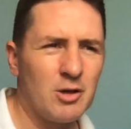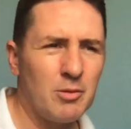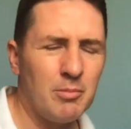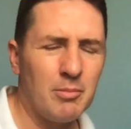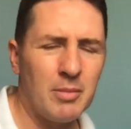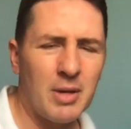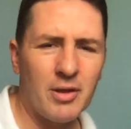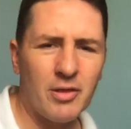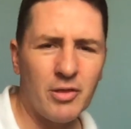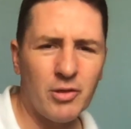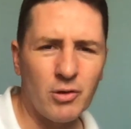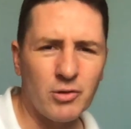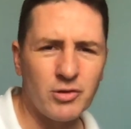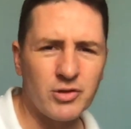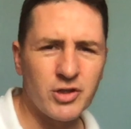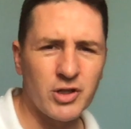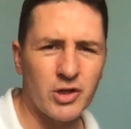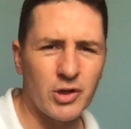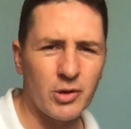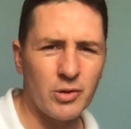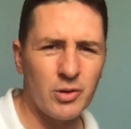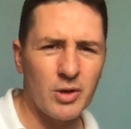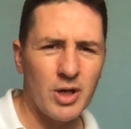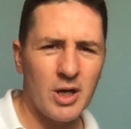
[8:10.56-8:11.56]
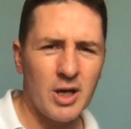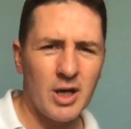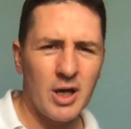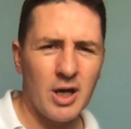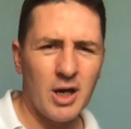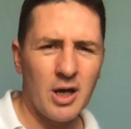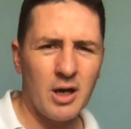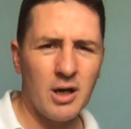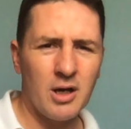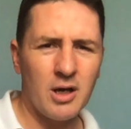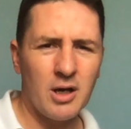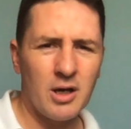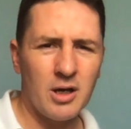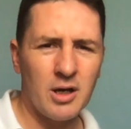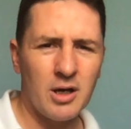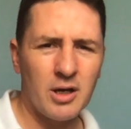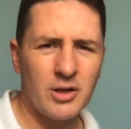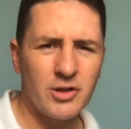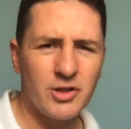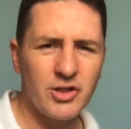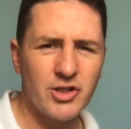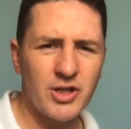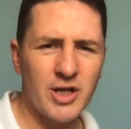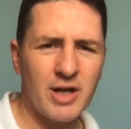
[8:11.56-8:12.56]
month or two,
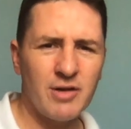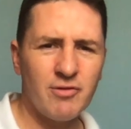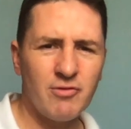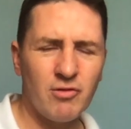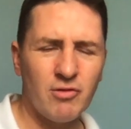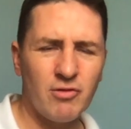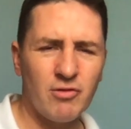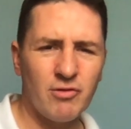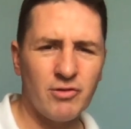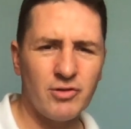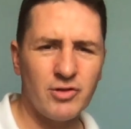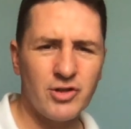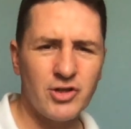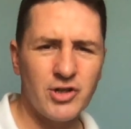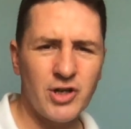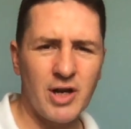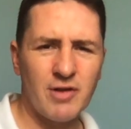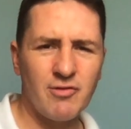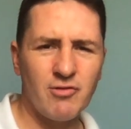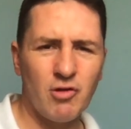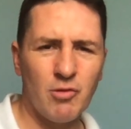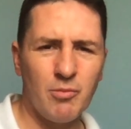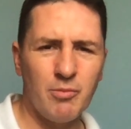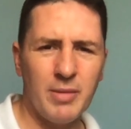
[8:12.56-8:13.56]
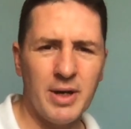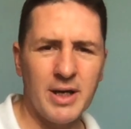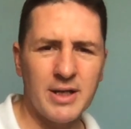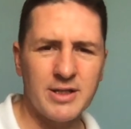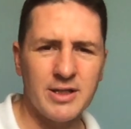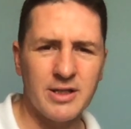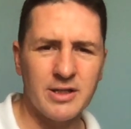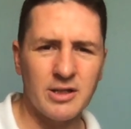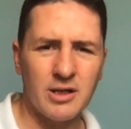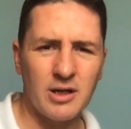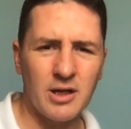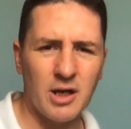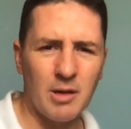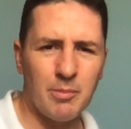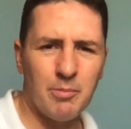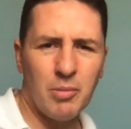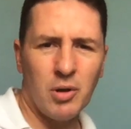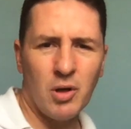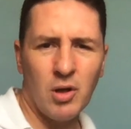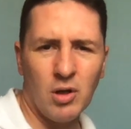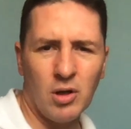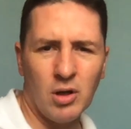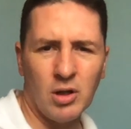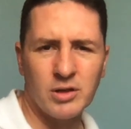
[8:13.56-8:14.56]
her general miss is a
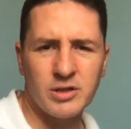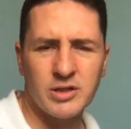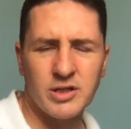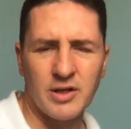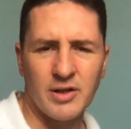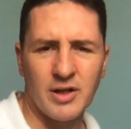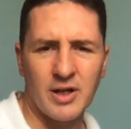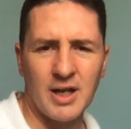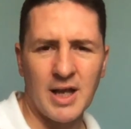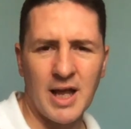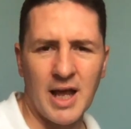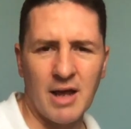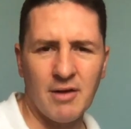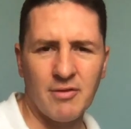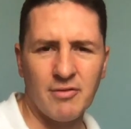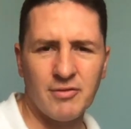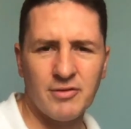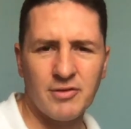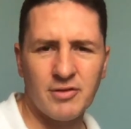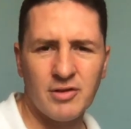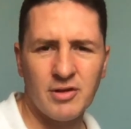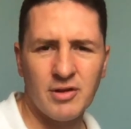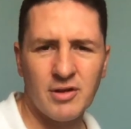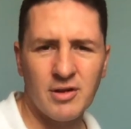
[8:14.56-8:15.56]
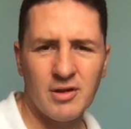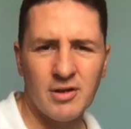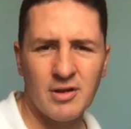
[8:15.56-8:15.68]
pull to the left,